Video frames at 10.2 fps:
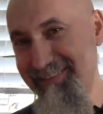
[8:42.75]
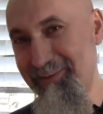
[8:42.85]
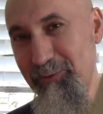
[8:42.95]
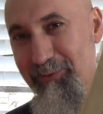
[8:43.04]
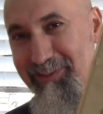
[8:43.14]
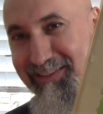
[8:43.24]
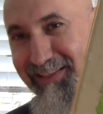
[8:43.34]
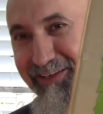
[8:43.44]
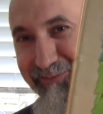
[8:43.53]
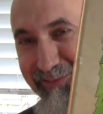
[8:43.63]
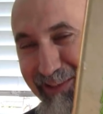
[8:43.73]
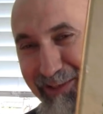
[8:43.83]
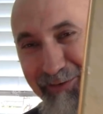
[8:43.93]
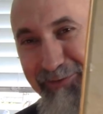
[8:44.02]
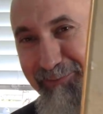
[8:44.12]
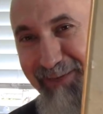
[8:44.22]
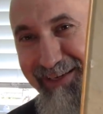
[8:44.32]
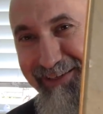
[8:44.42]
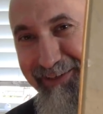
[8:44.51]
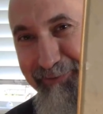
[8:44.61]
always loved, loved the
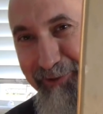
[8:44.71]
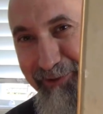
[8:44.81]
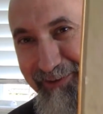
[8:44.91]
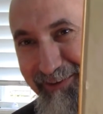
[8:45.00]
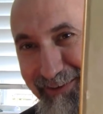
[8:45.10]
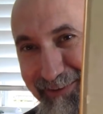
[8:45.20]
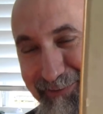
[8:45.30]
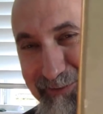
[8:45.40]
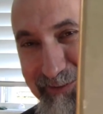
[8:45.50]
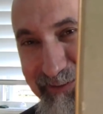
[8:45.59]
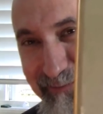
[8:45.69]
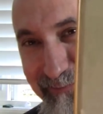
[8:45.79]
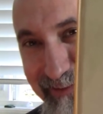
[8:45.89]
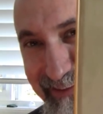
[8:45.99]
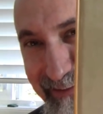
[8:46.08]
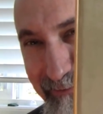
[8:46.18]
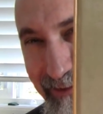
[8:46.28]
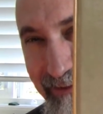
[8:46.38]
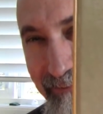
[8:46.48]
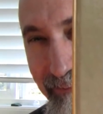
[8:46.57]
back cover. For some reason, it was just